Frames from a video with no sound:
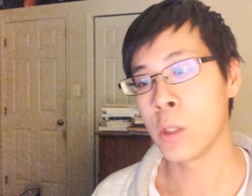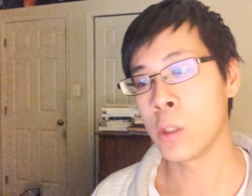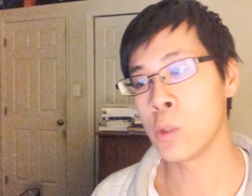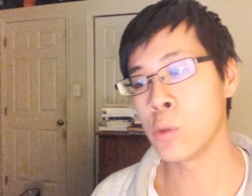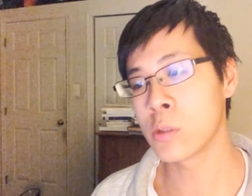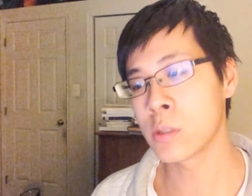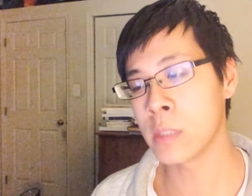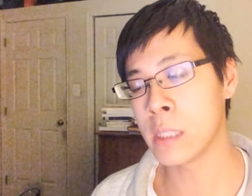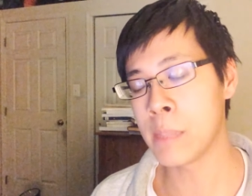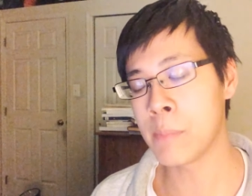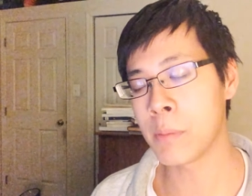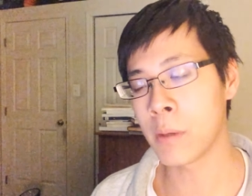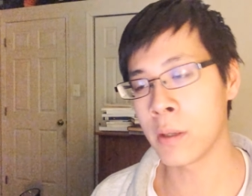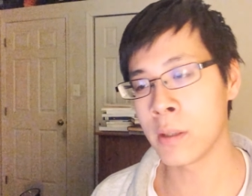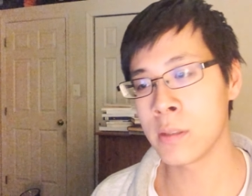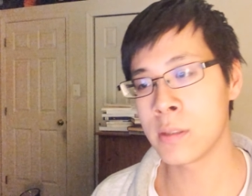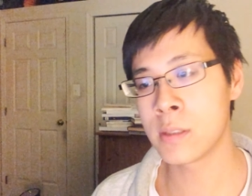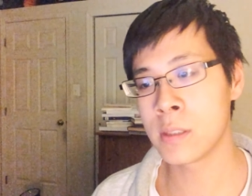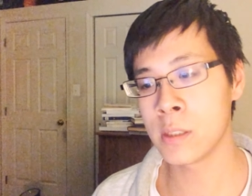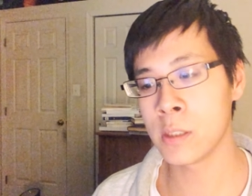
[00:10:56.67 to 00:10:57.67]
You sleep
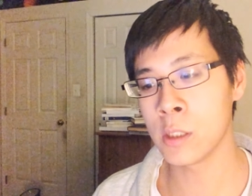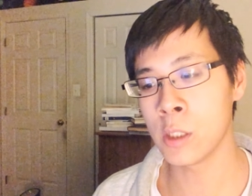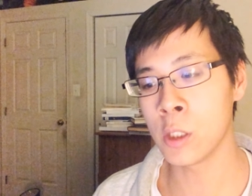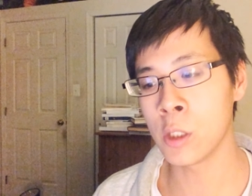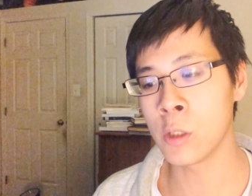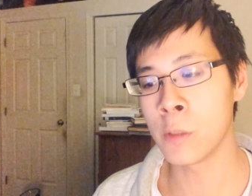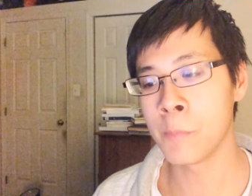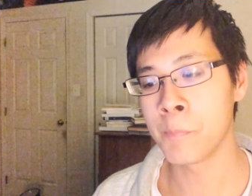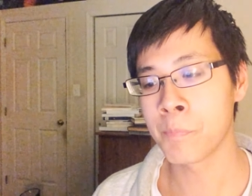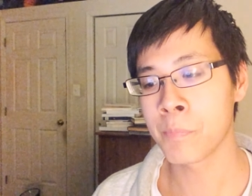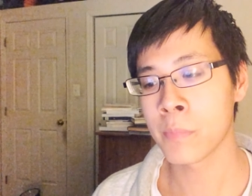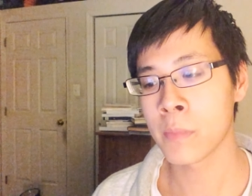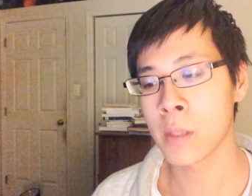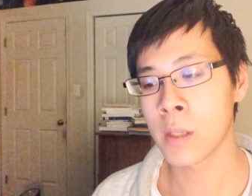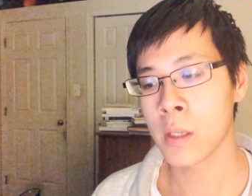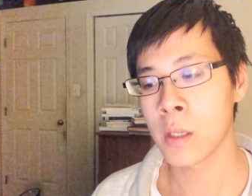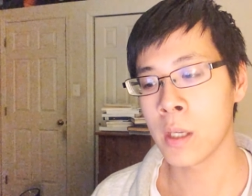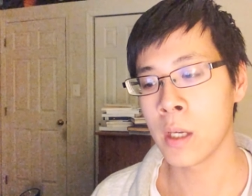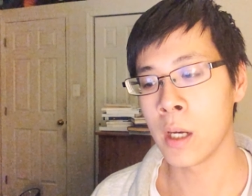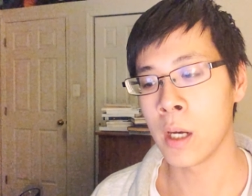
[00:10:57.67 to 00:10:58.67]
until
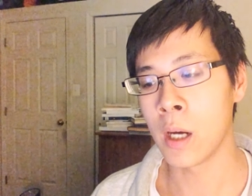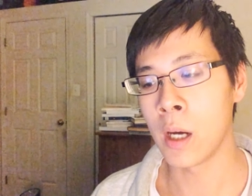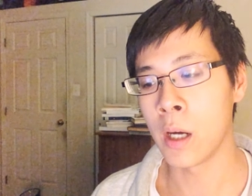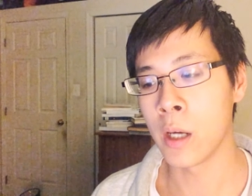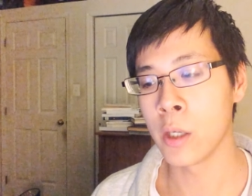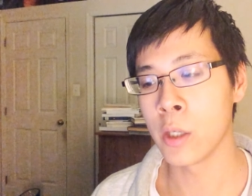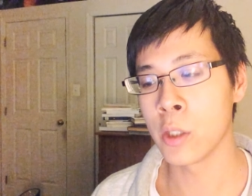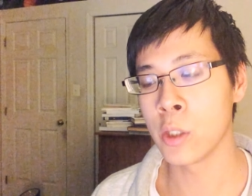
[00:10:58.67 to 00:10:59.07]
uh,